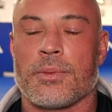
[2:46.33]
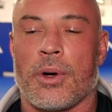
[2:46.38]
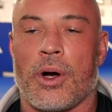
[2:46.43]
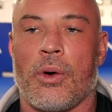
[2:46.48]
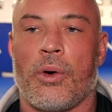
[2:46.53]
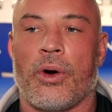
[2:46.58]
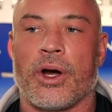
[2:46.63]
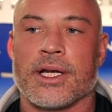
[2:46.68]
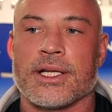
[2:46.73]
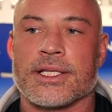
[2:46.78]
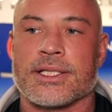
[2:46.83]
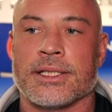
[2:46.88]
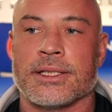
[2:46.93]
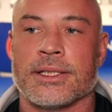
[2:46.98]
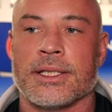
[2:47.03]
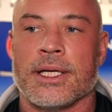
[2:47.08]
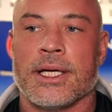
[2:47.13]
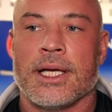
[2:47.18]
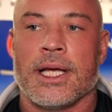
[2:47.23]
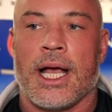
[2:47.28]
Barra Warrington
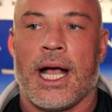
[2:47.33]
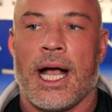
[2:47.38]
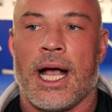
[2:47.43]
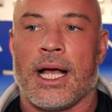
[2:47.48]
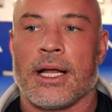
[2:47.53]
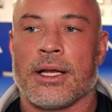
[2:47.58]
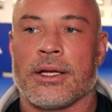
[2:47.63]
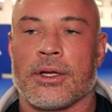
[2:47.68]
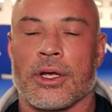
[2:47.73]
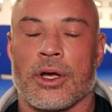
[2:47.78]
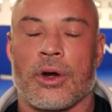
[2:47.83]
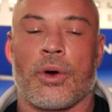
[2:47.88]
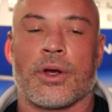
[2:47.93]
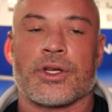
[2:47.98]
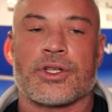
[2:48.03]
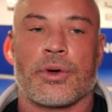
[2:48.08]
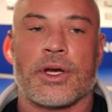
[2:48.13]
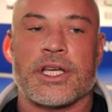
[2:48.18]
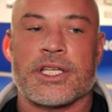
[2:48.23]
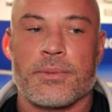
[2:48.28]
and
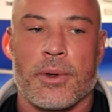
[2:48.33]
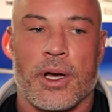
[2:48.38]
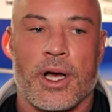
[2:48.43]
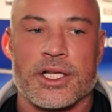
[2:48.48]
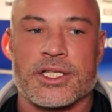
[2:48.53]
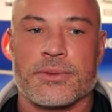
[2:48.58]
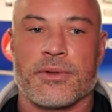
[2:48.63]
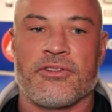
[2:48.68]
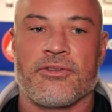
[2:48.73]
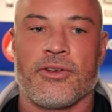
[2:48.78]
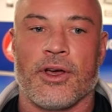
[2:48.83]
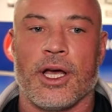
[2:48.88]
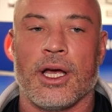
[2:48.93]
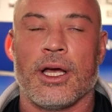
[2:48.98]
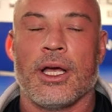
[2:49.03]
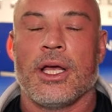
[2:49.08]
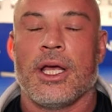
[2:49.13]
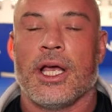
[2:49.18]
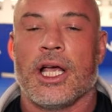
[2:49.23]
across Gracie Barra, to be fair,